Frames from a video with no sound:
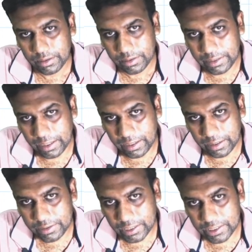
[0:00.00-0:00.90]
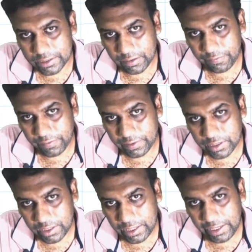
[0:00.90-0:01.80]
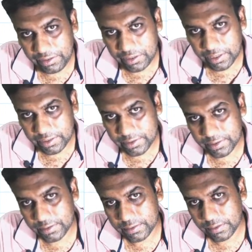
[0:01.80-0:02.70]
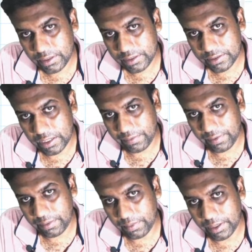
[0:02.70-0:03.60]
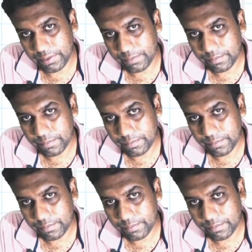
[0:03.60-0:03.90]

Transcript: the transfer function Hs is given by